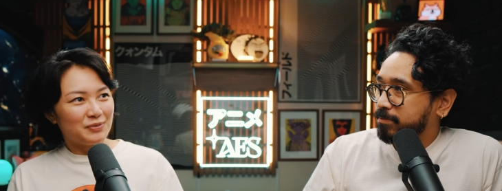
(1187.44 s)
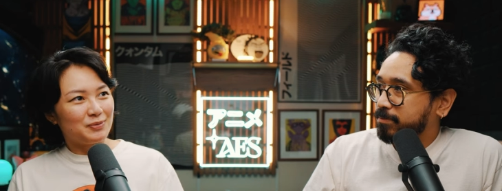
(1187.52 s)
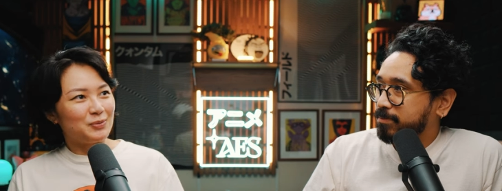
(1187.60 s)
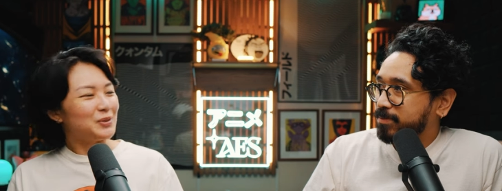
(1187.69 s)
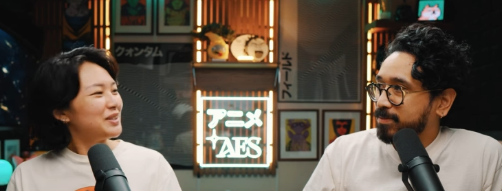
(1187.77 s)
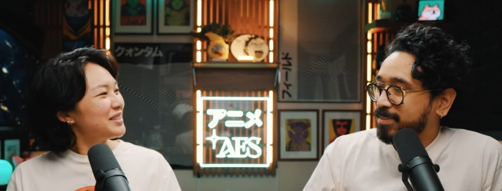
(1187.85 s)

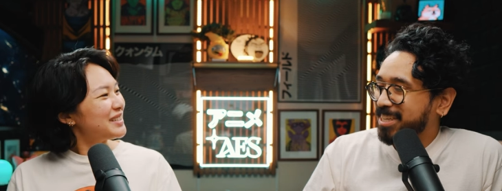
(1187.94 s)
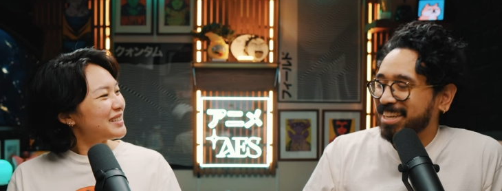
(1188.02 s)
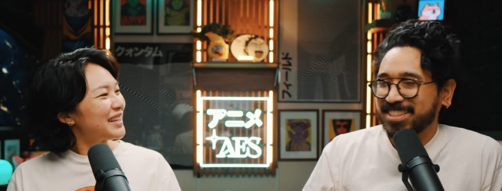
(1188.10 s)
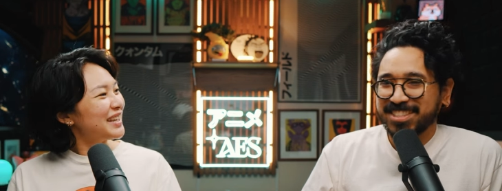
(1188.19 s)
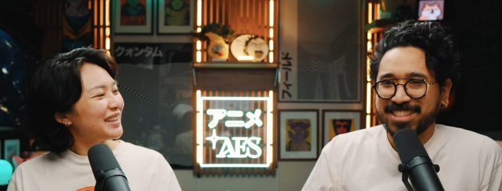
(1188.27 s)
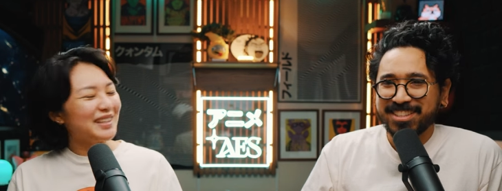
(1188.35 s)
Speaker 1: What is he saying?
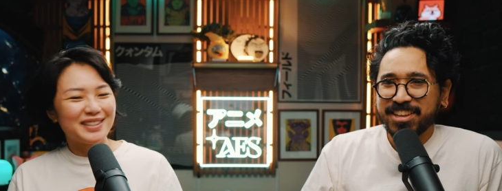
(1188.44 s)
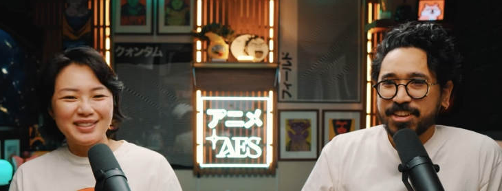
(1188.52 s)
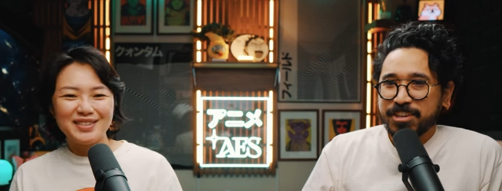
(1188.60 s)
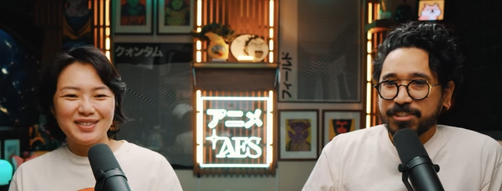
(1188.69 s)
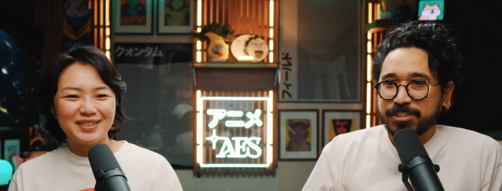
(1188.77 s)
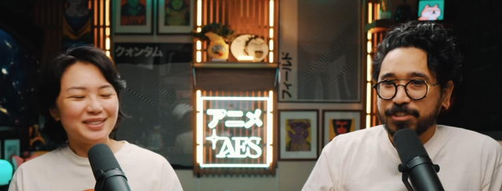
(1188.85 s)
He's like, like
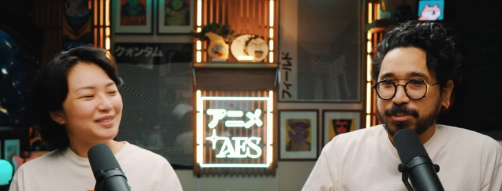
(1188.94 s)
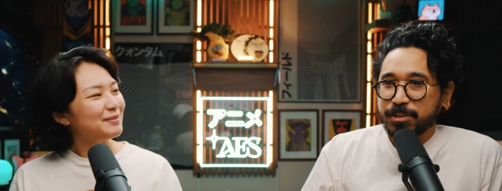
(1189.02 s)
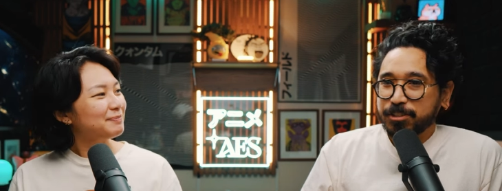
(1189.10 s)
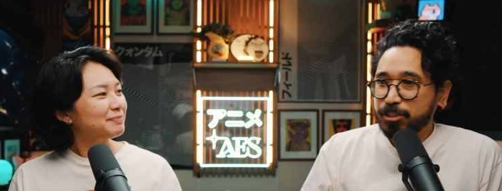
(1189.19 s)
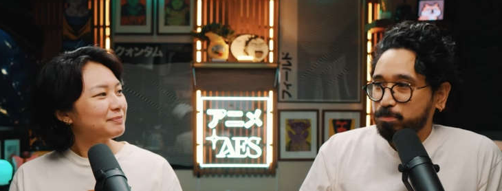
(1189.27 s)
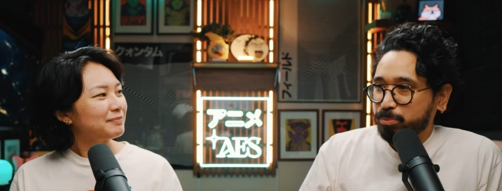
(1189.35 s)
Speaker 2: she,
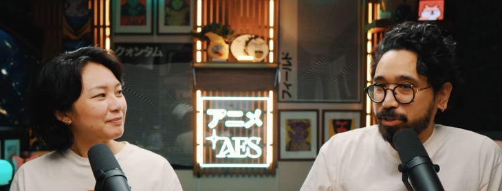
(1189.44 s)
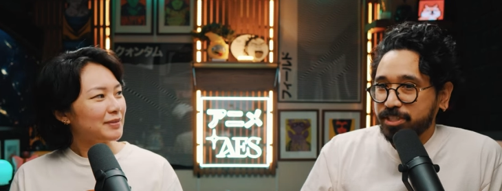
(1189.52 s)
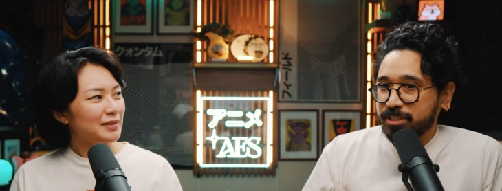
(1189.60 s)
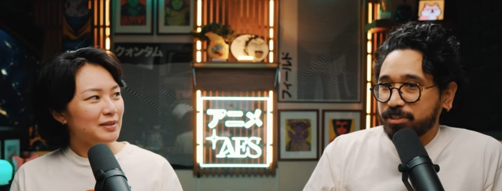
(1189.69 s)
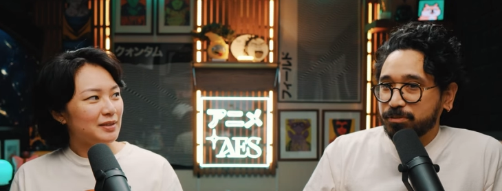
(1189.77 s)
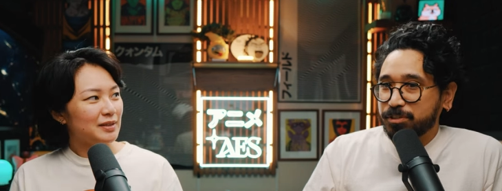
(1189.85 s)
she's praising
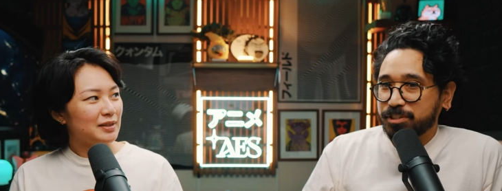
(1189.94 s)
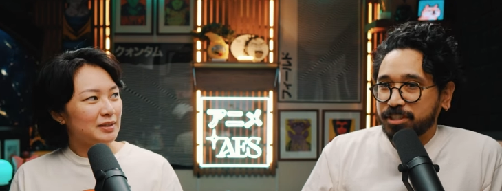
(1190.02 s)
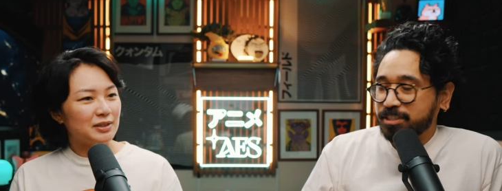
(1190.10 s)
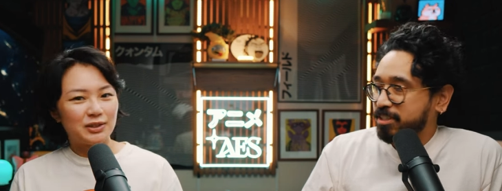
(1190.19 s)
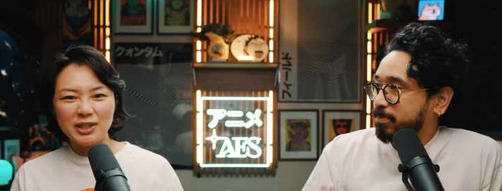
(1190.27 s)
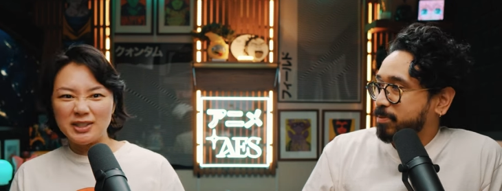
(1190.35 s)
you. Just
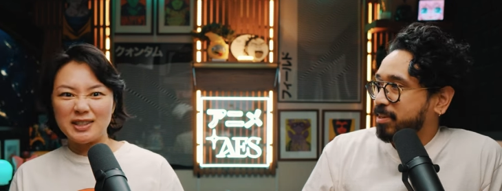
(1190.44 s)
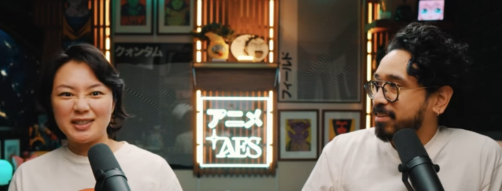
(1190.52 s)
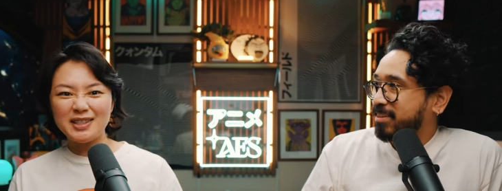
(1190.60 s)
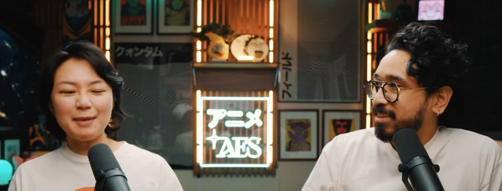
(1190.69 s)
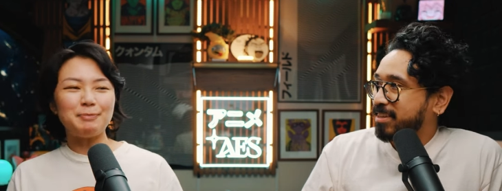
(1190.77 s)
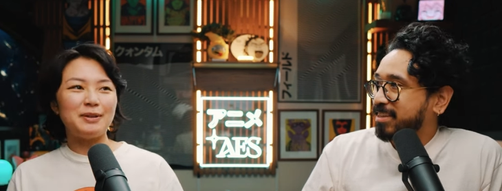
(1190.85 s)
accept just it. Just
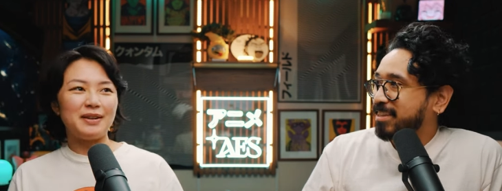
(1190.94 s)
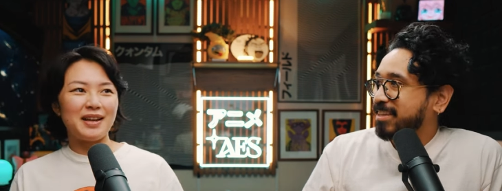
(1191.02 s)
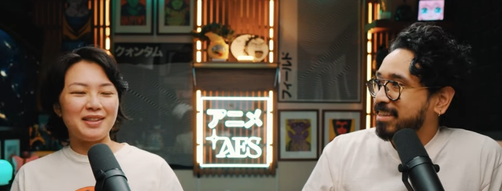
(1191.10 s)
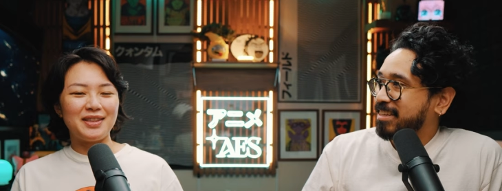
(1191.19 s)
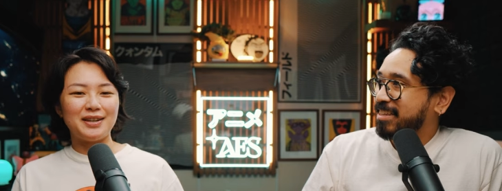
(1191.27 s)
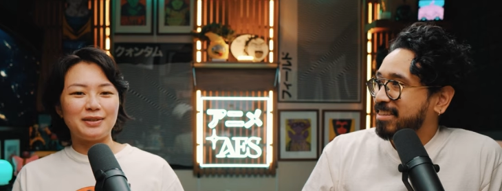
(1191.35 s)
accept
Speaker 1: it. And
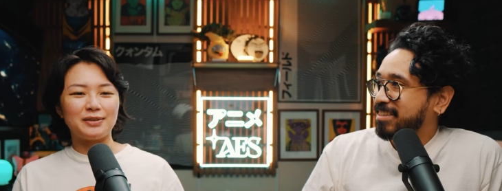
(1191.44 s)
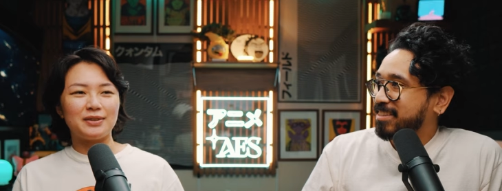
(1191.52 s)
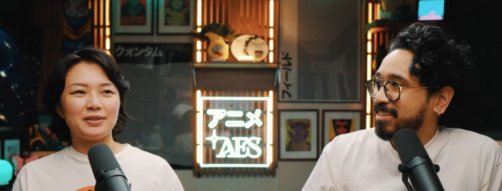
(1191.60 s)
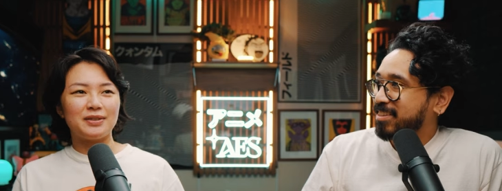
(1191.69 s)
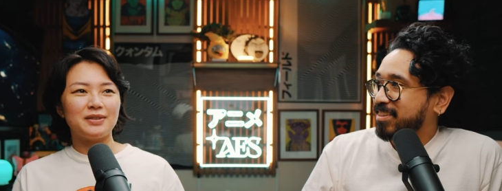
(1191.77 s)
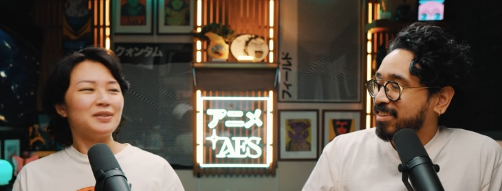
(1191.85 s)
then he goes,
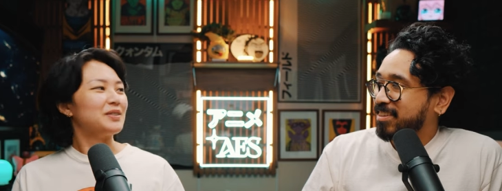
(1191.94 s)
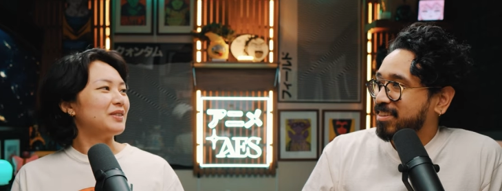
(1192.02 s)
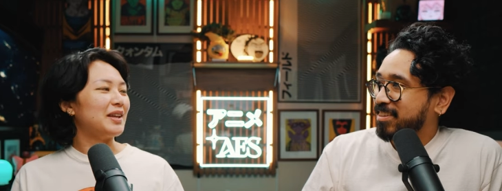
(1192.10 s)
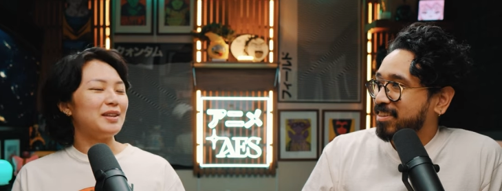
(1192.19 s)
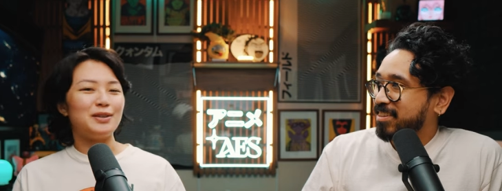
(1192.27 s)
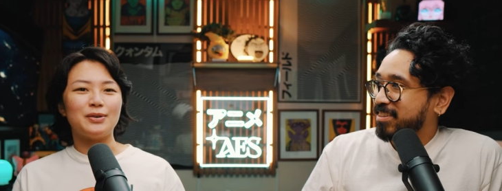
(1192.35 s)

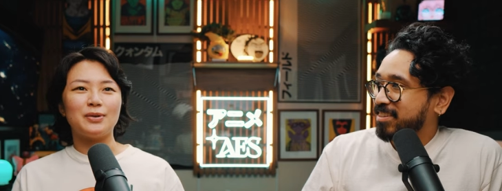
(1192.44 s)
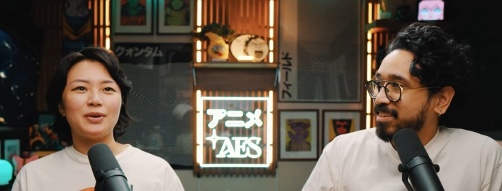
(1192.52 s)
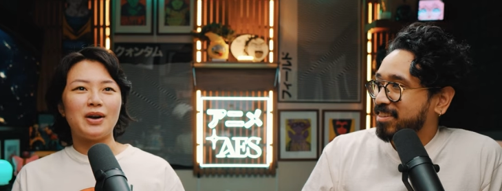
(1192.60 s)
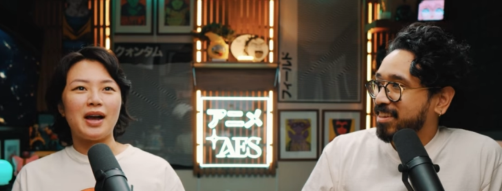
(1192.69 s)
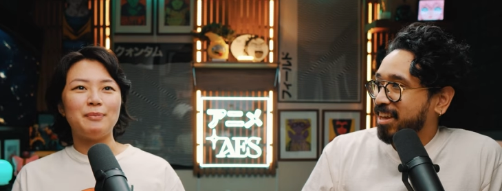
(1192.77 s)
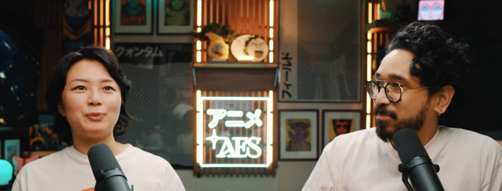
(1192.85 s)
thank you.
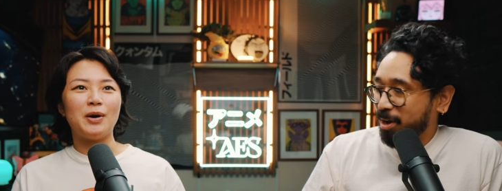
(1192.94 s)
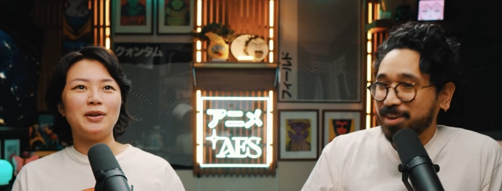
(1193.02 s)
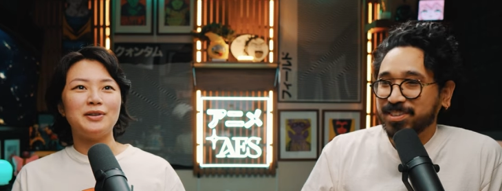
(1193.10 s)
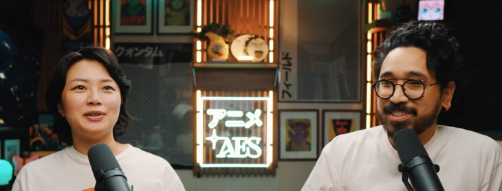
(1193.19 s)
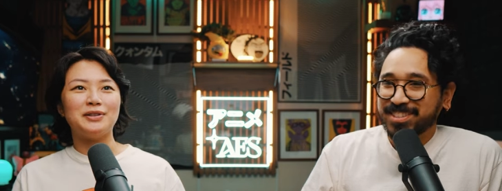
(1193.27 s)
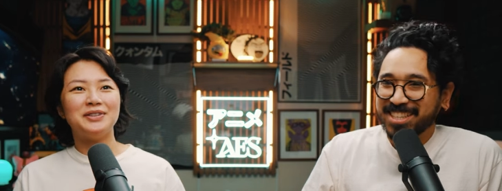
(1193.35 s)
I'm, I'm honored.